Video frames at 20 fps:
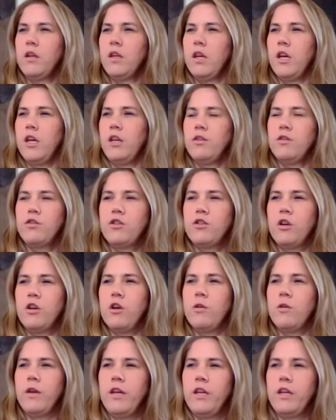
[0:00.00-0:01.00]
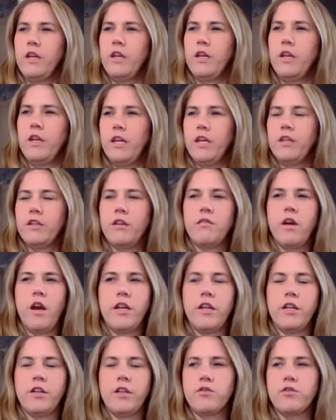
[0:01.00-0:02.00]
Can you show in-hand and
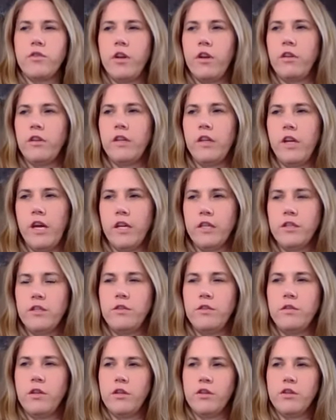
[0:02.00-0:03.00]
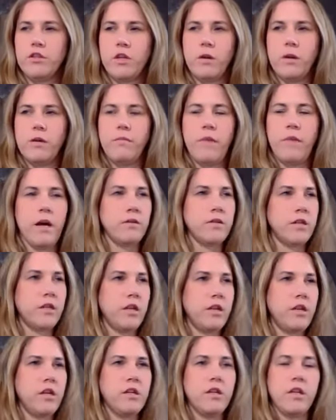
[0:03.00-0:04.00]
riding trail? Yes, you can show in mounted
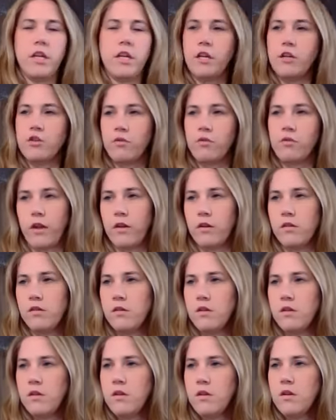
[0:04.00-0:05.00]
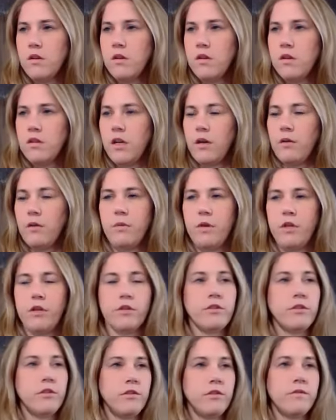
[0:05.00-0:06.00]
and in-hand trail. That would be your
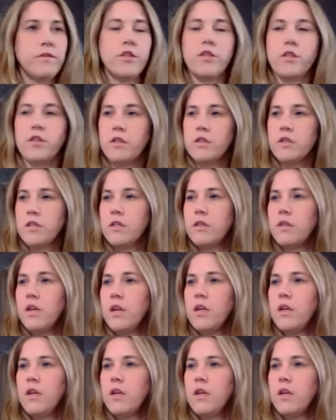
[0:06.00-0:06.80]
two divisions.